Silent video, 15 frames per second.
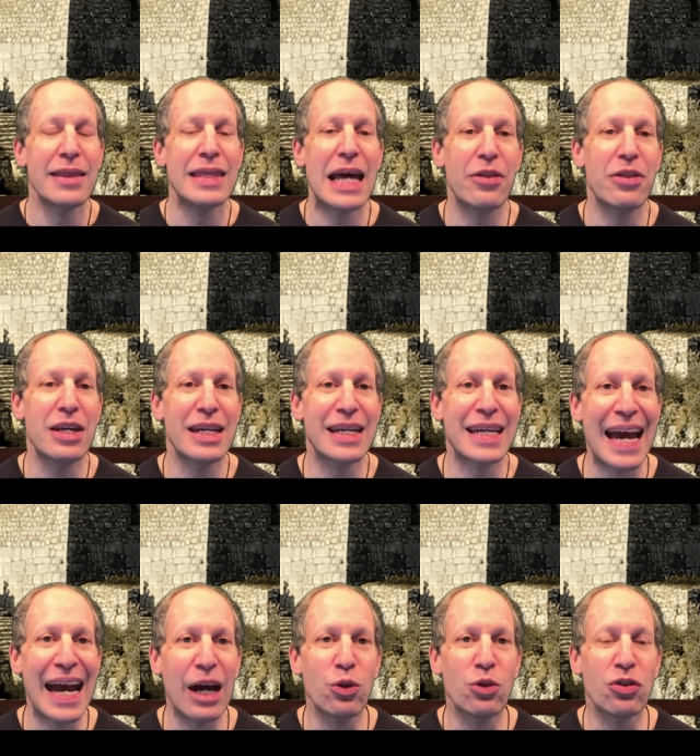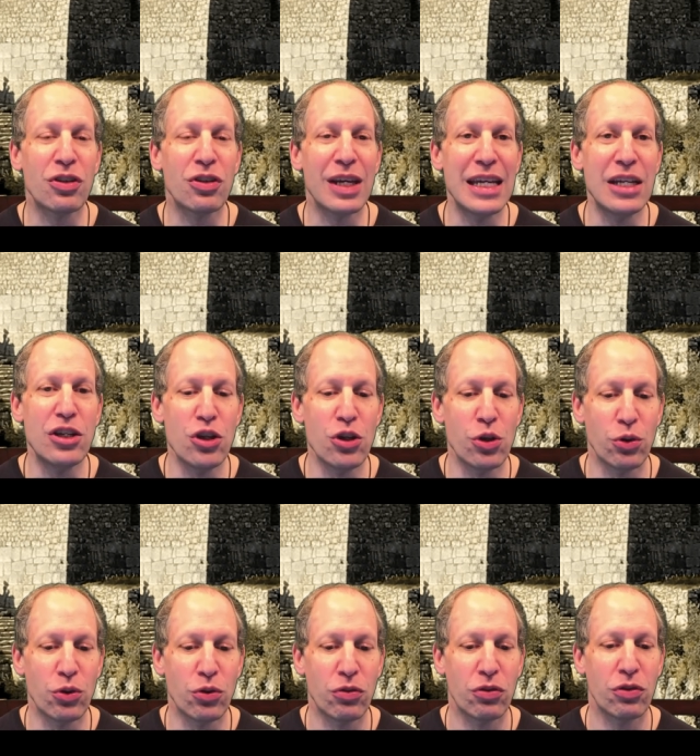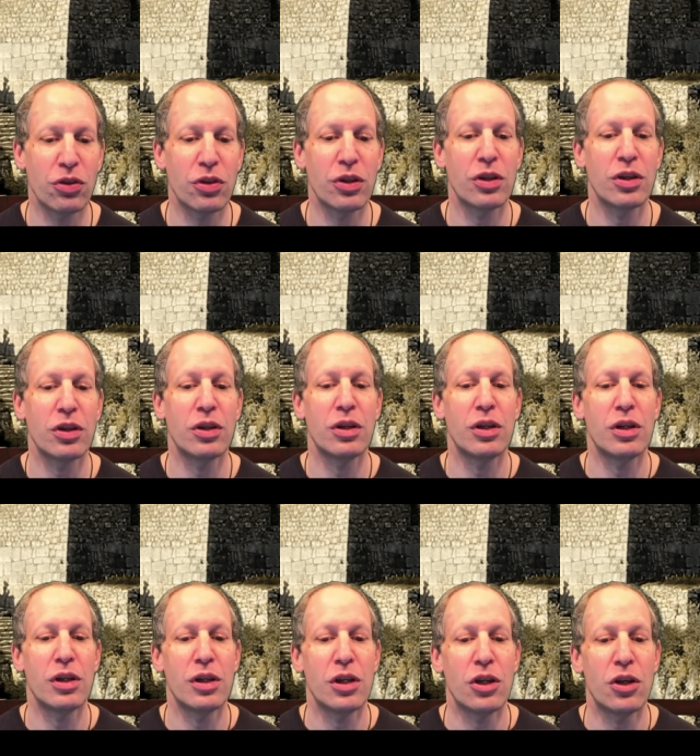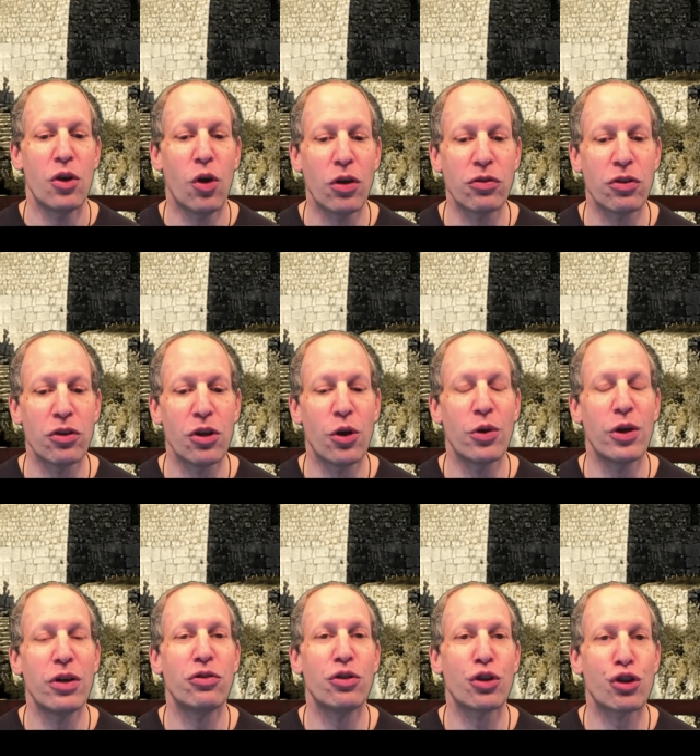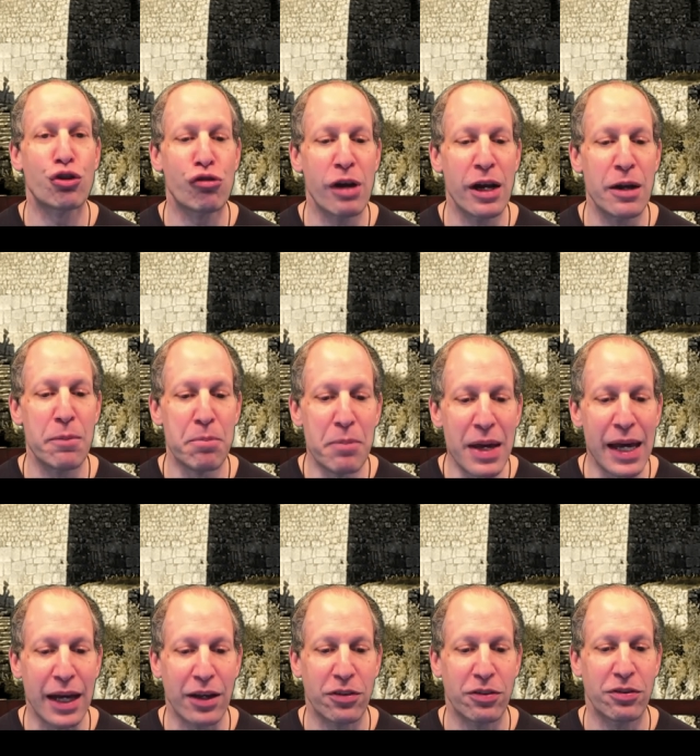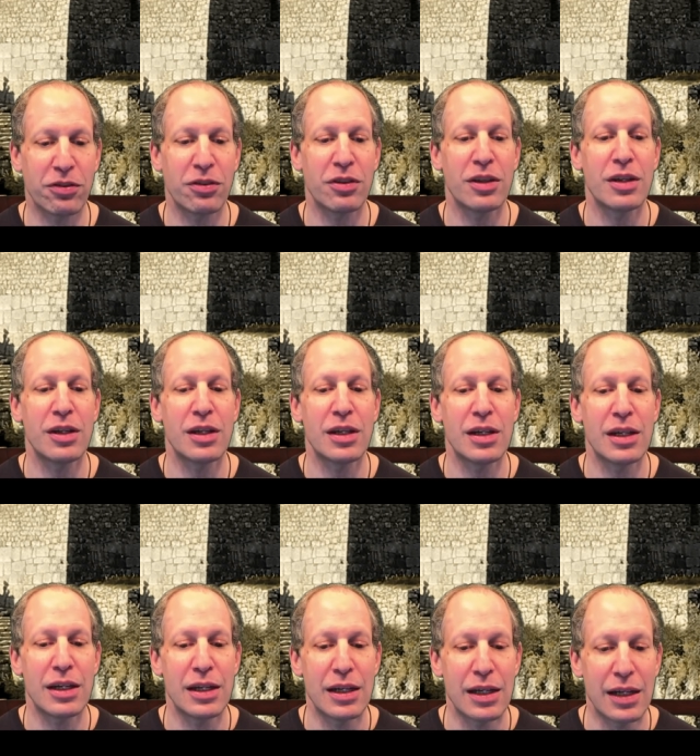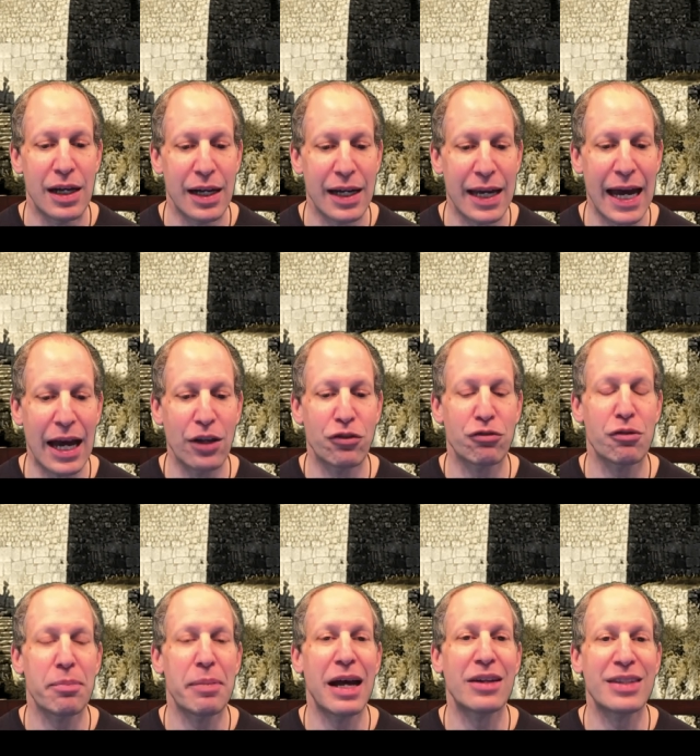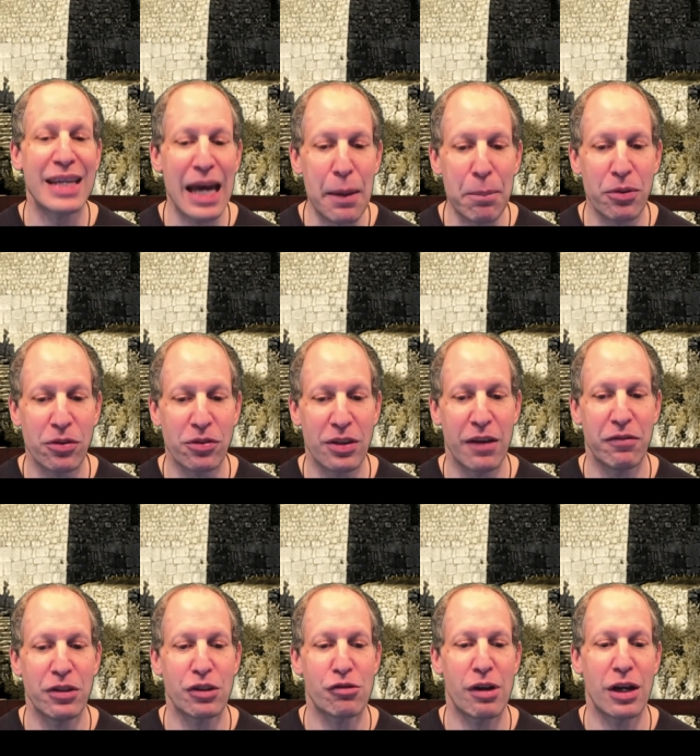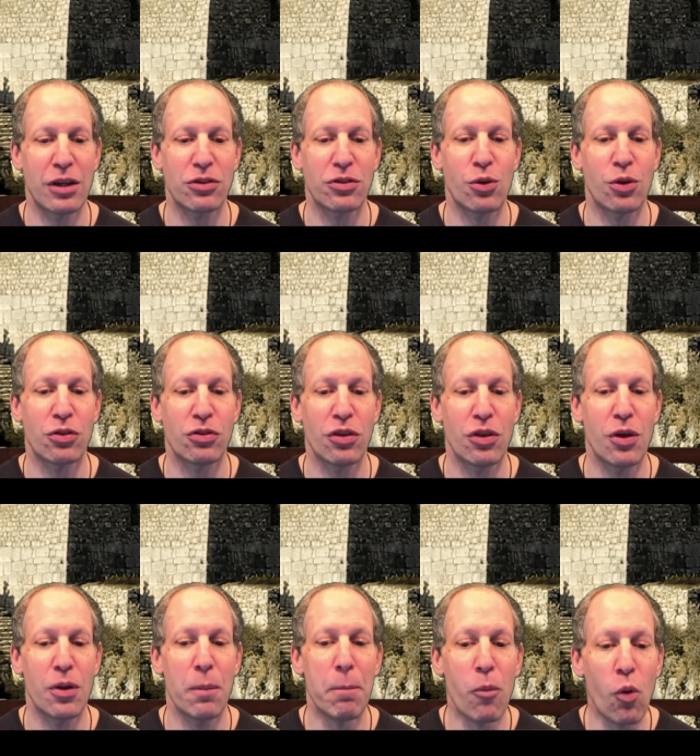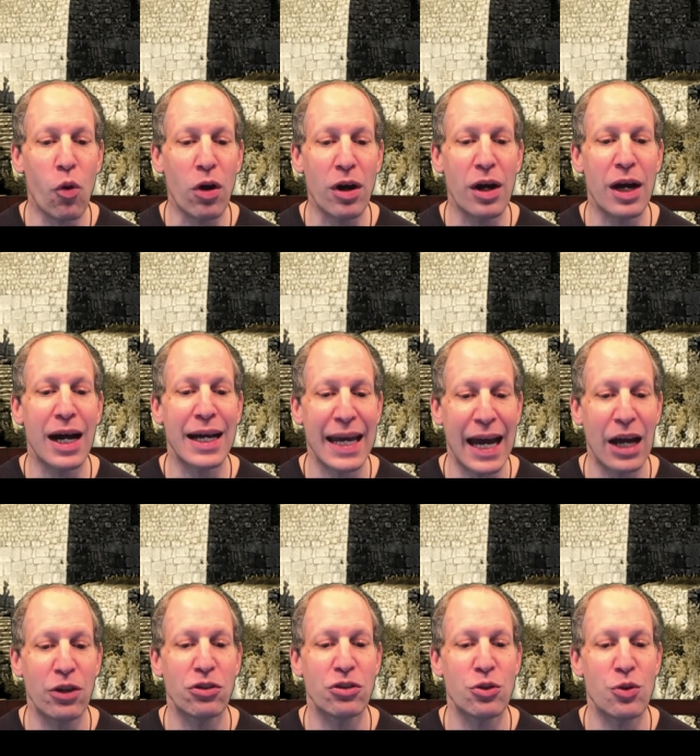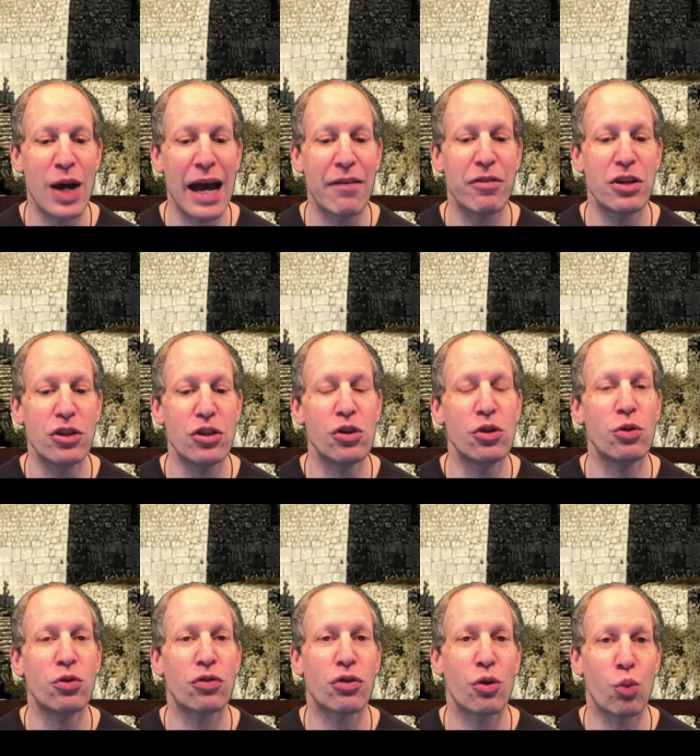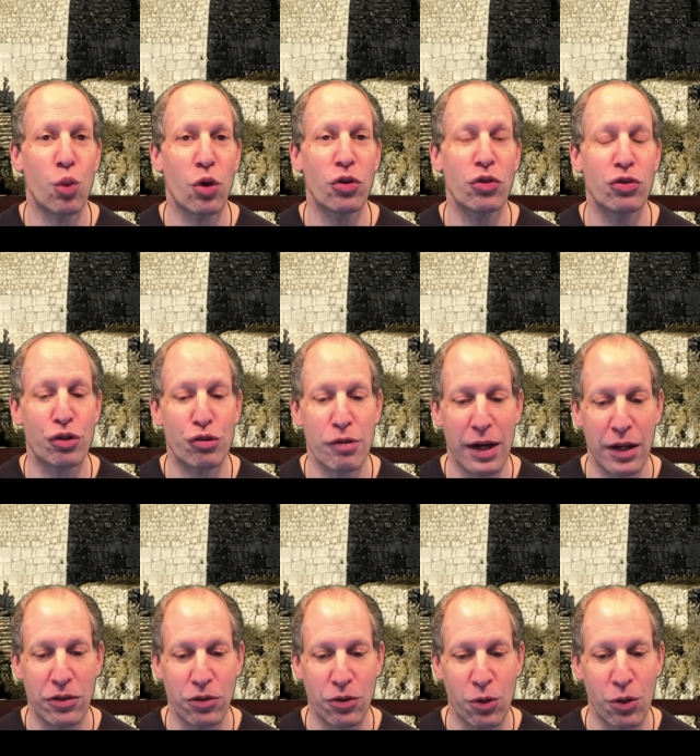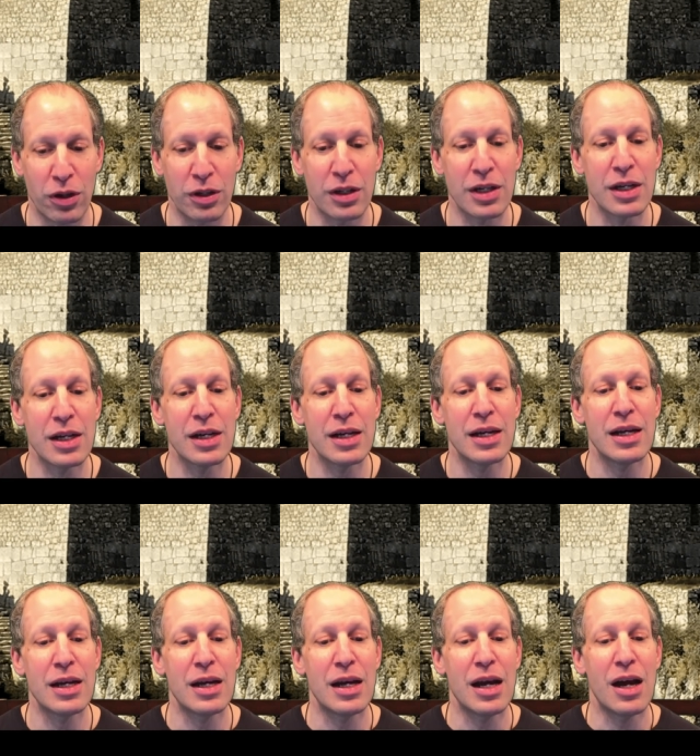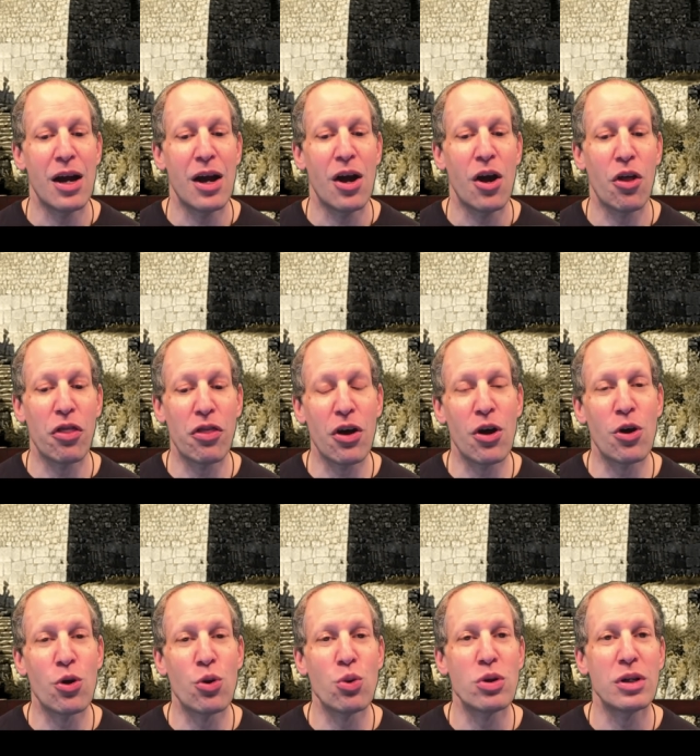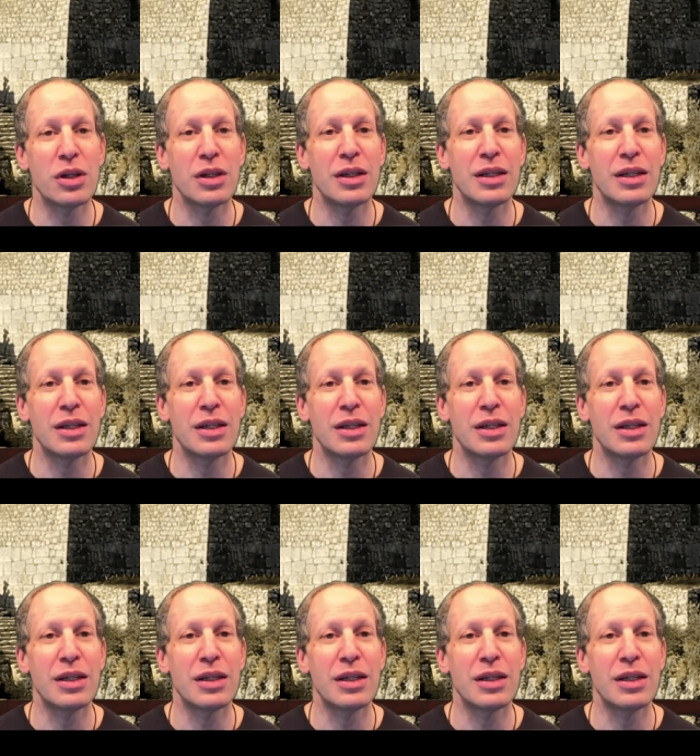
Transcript: Now, the accounts in use also known as your credit mix, accounts for about 10% of your credit score. So the more accounts you have in use, the worse your credit score. Although